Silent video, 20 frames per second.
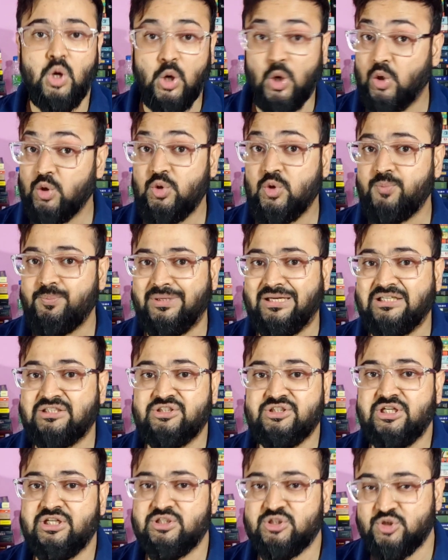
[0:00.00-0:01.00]
Although
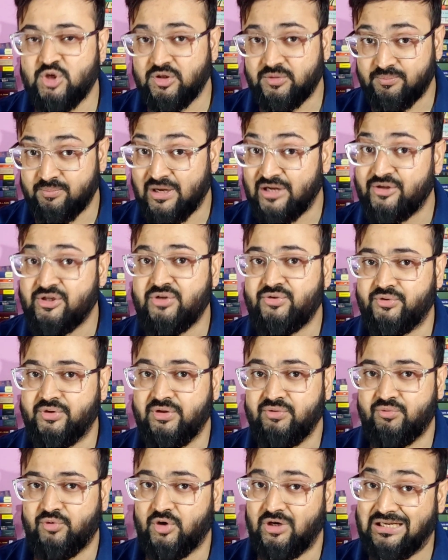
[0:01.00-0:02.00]
PhD is not
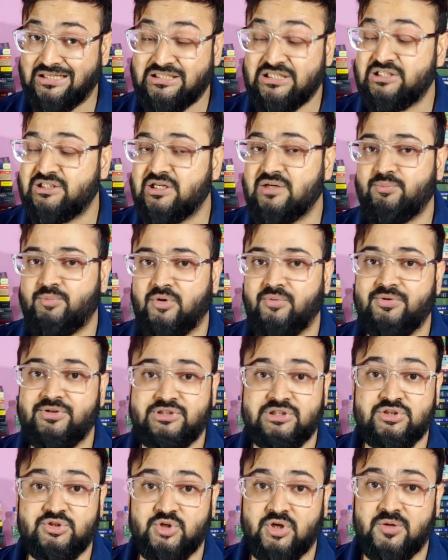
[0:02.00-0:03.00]
mandatory for assistant
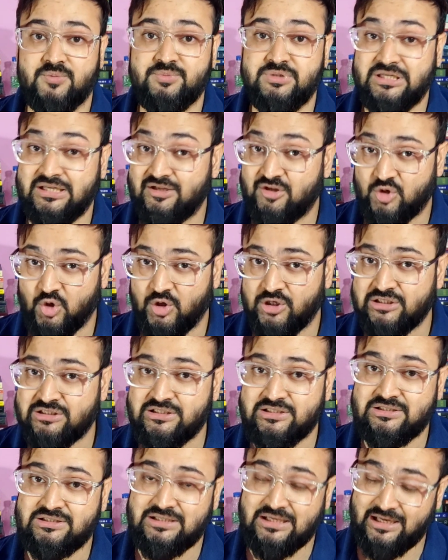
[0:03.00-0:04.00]
professor jobs in
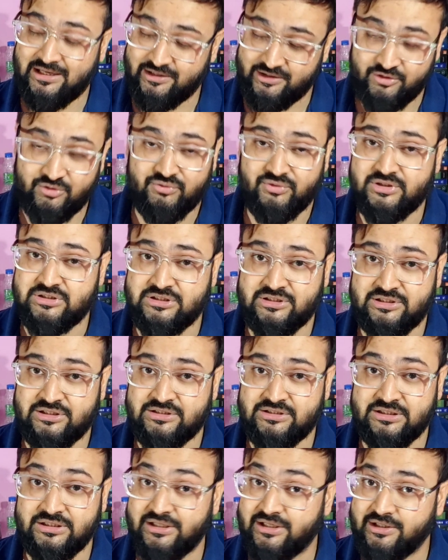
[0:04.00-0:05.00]
colleges and
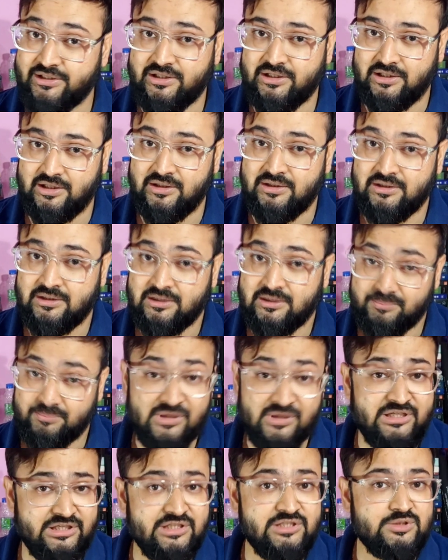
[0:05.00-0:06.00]
universities in India,
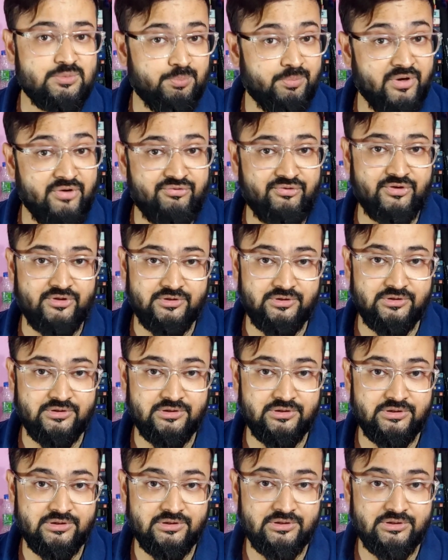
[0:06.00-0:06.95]
but it is preferred.